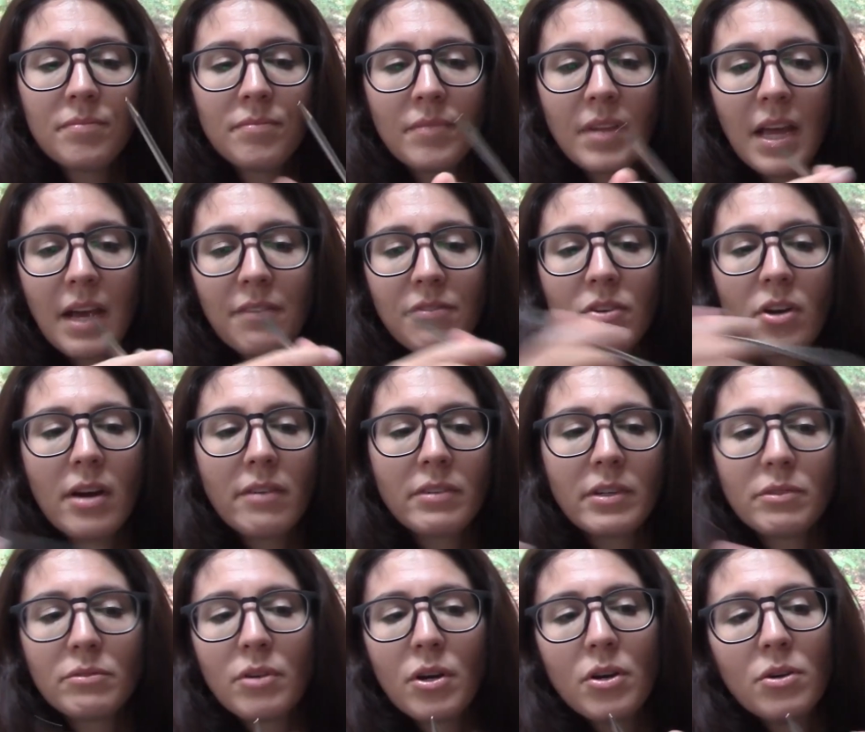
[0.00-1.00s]
after every
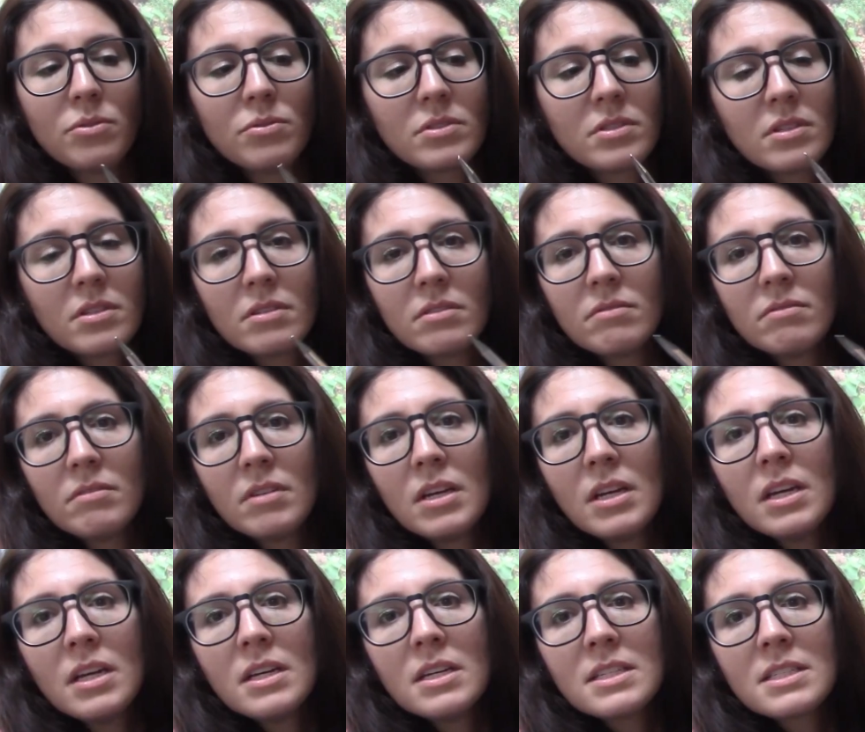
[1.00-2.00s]
row, to
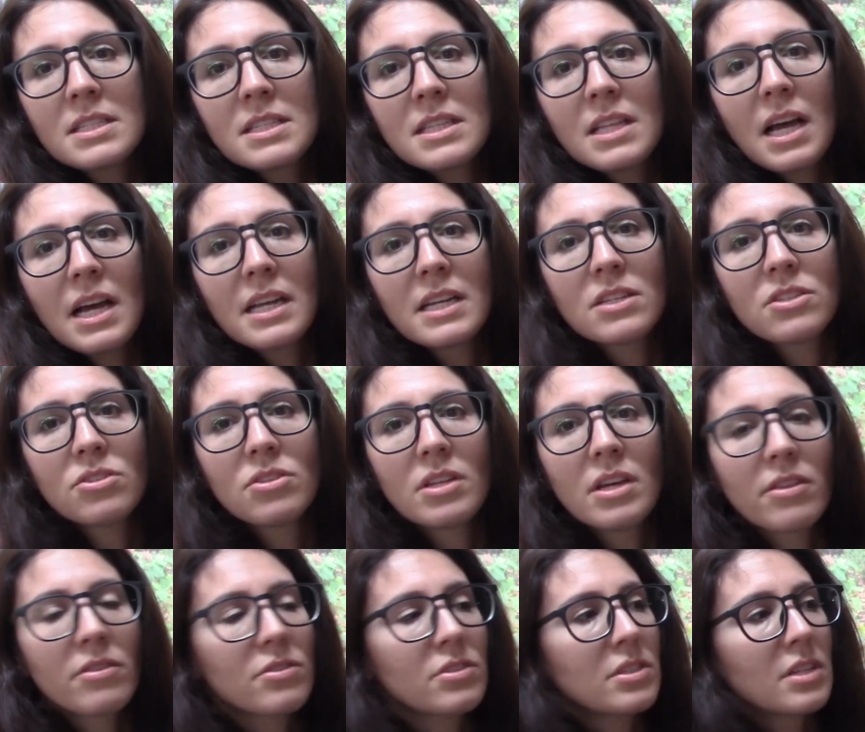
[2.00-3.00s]
slide it to the
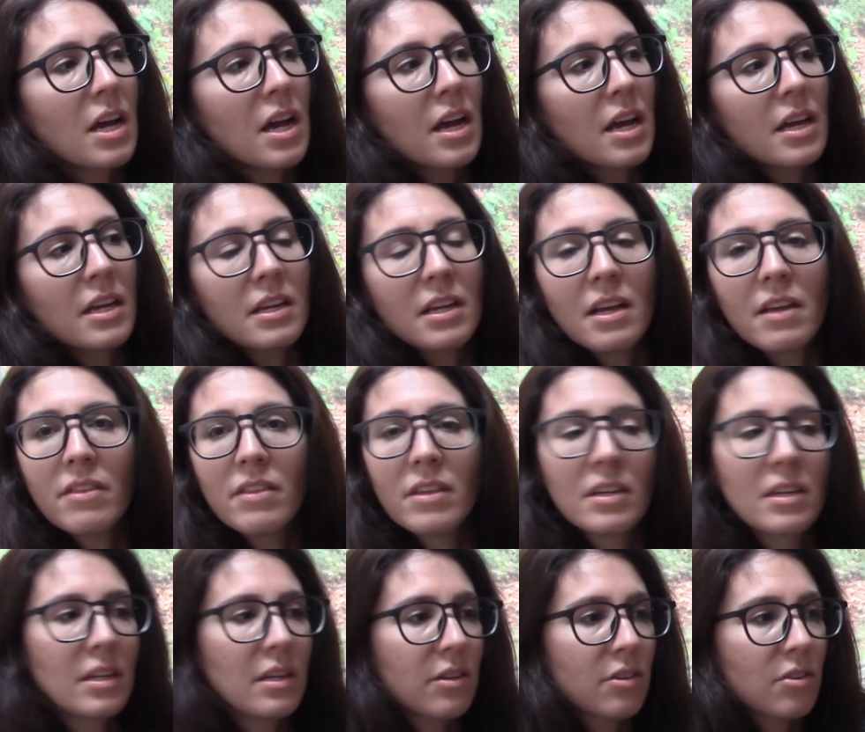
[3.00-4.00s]
other side and then
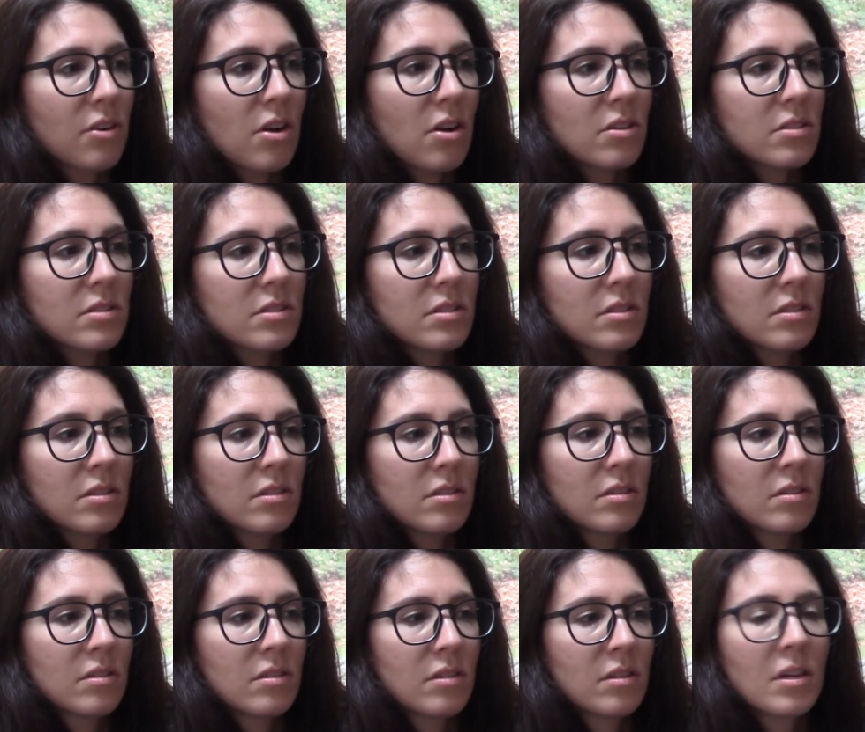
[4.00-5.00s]
knit across.
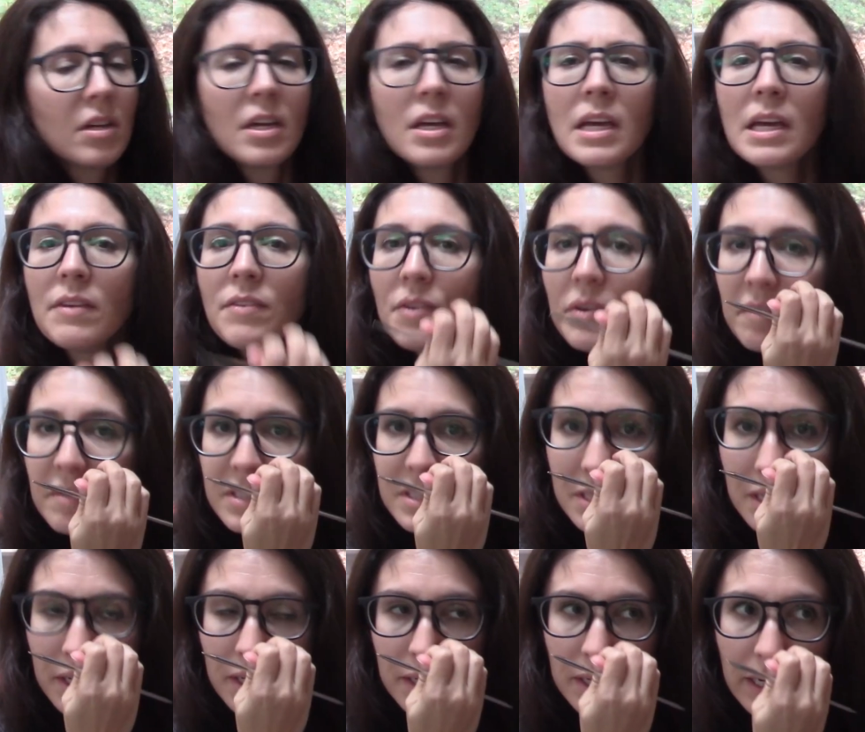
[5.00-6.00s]
If you haven't
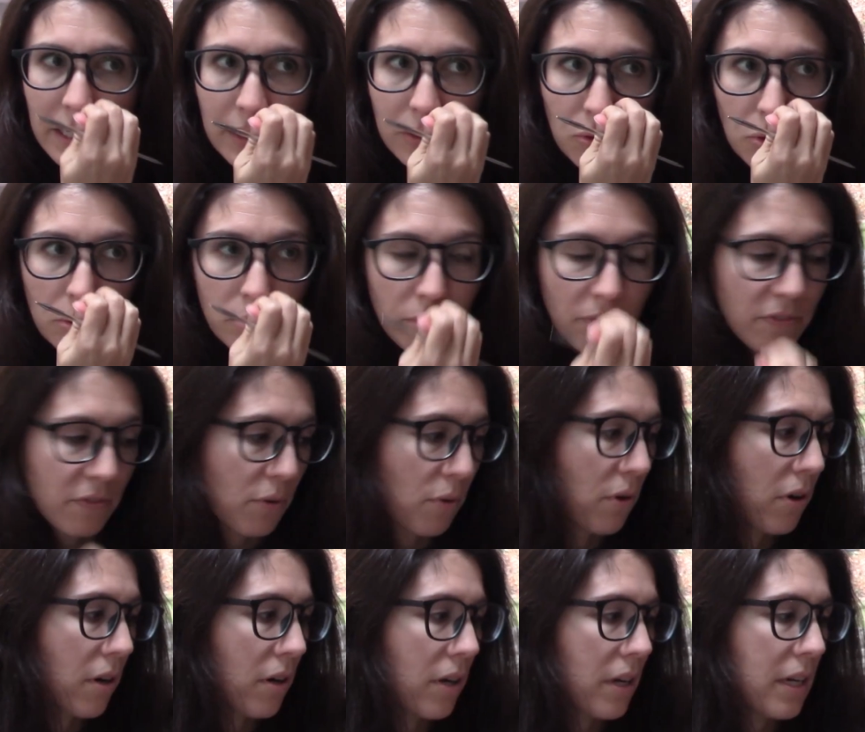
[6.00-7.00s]
done an I-cord
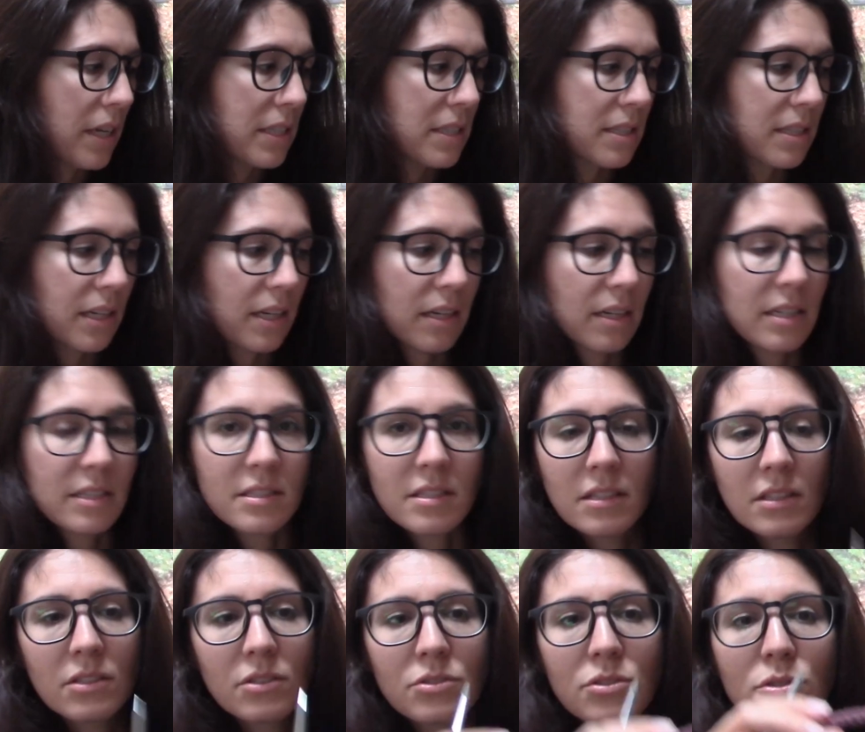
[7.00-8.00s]
before, it's a
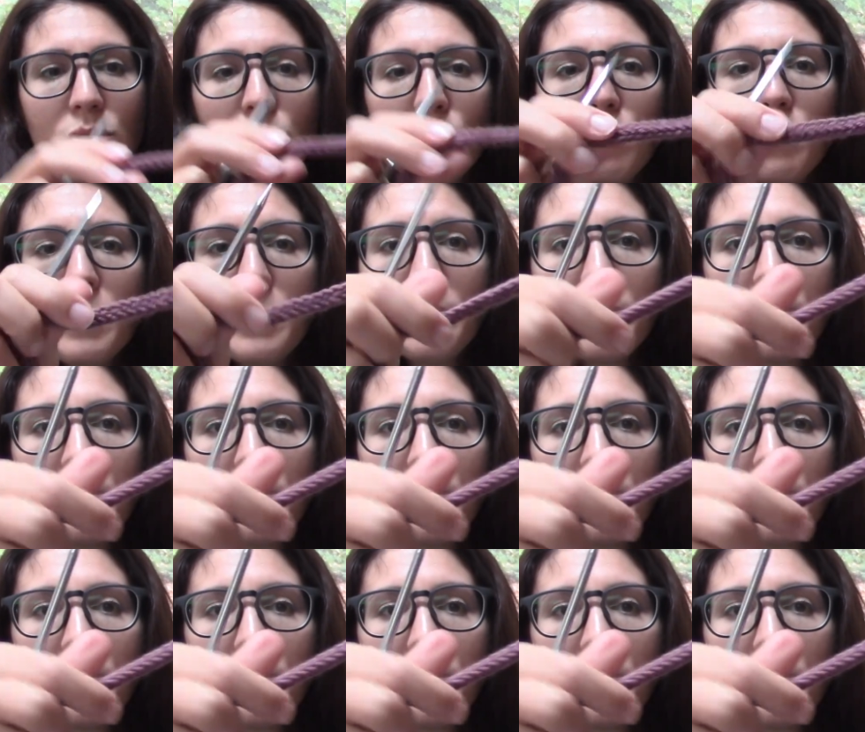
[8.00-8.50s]
little tube